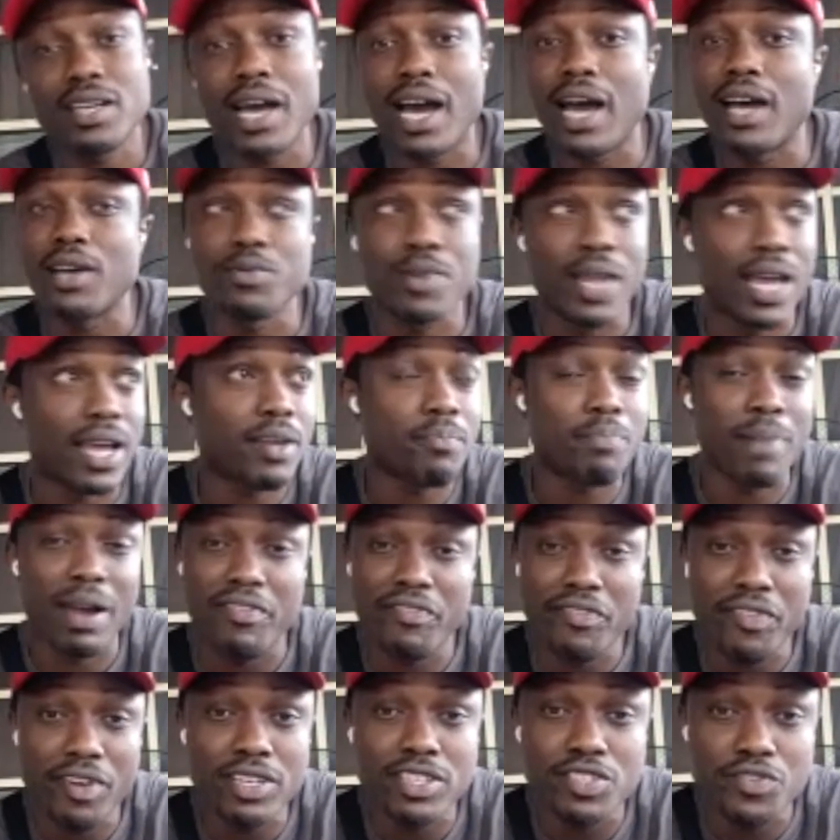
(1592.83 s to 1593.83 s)
I was like, my
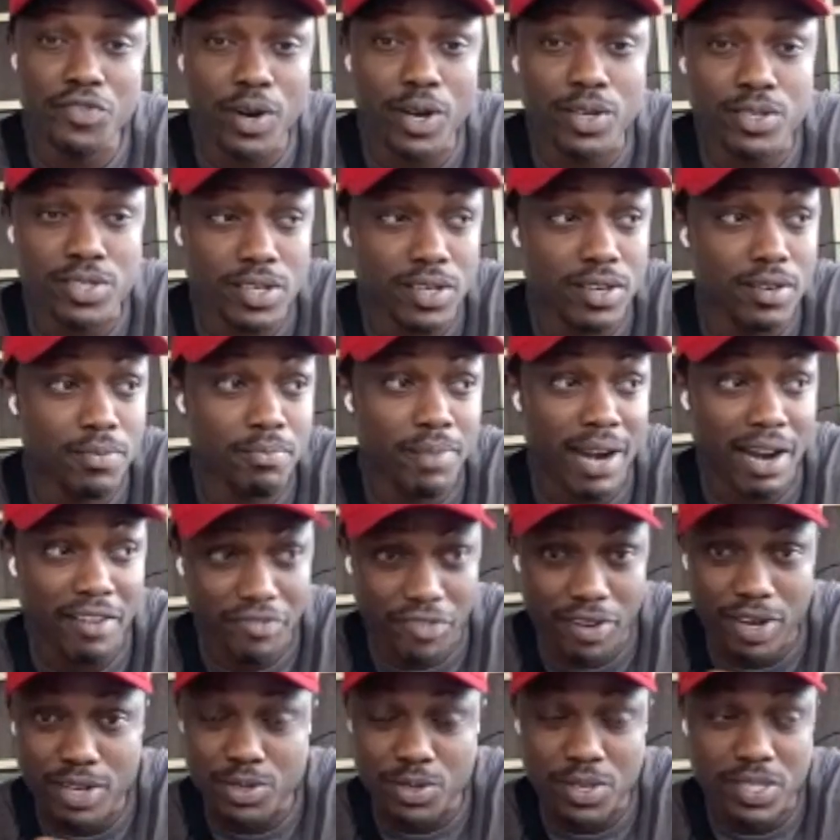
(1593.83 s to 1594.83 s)
verse
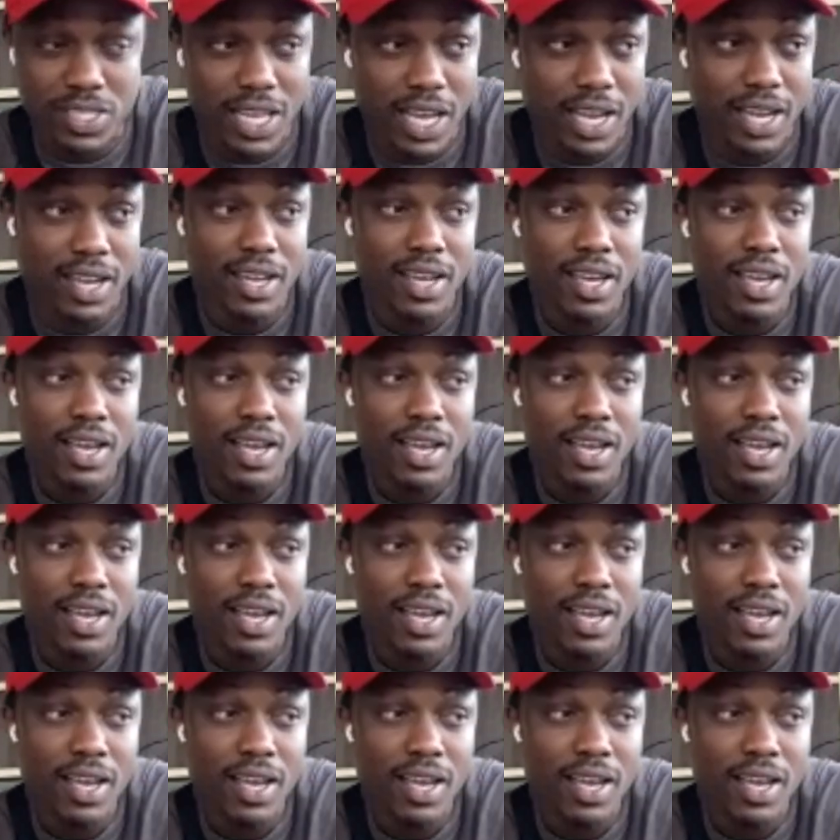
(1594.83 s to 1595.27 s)
was like,